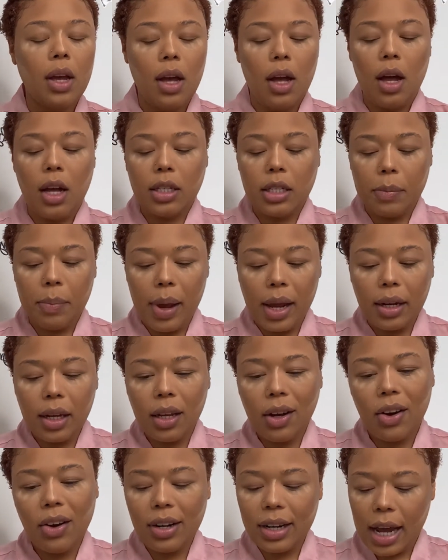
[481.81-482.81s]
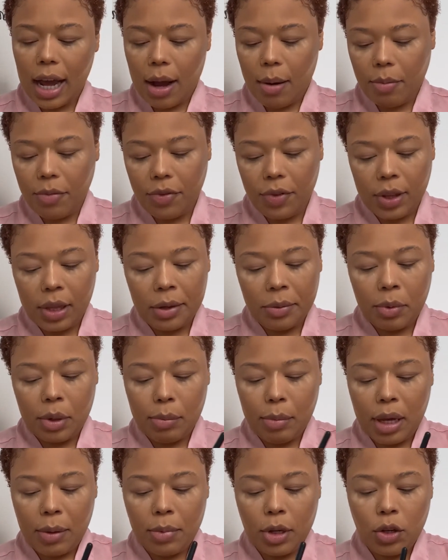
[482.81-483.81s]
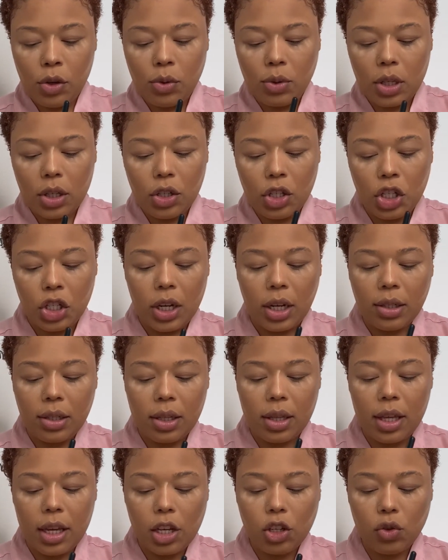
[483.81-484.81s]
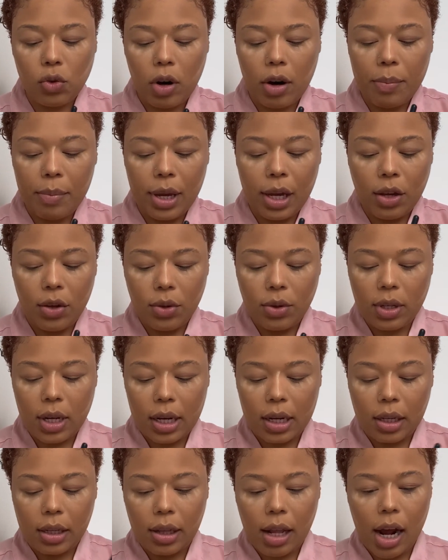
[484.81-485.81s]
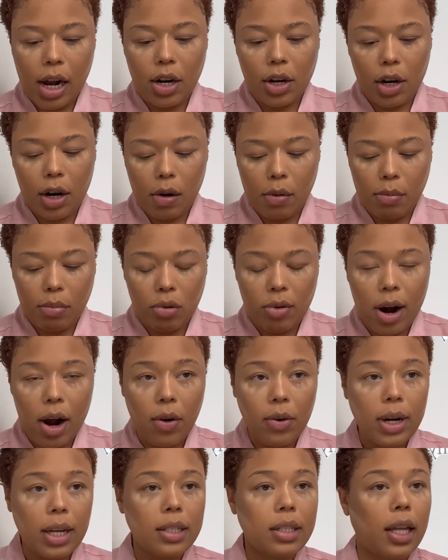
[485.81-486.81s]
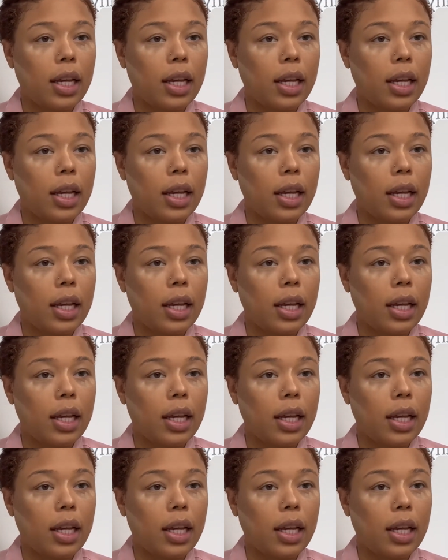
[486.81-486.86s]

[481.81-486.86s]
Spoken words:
Depending on how I'm feeling, we may be using just this, or I may use like a lighter brown as like a